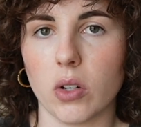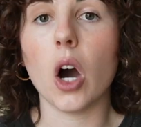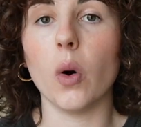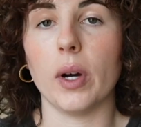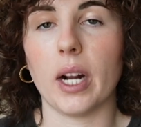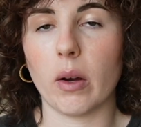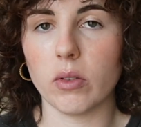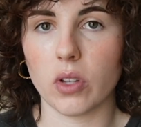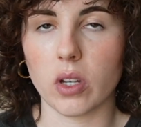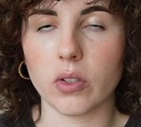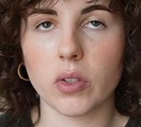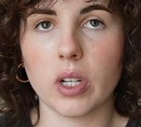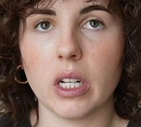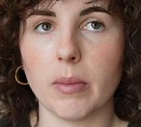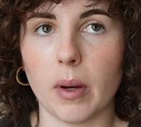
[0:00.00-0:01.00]
Oh, and I was
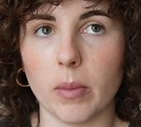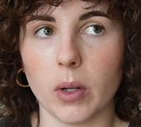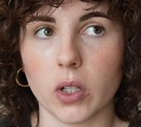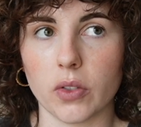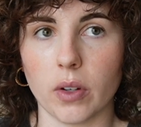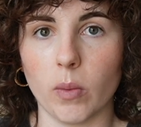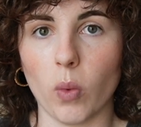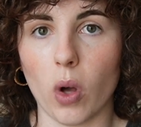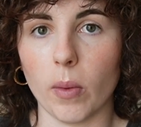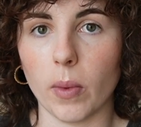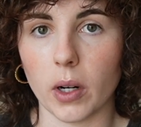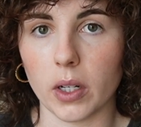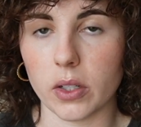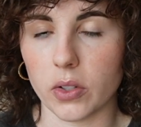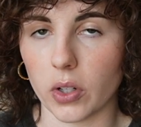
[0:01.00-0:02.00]
also getting my books from
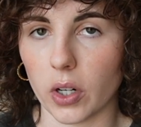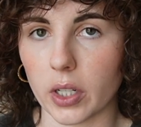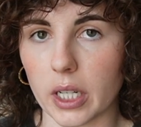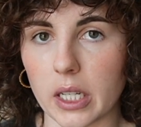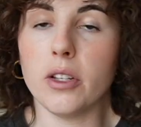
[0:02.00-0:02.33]
Walmart and Target.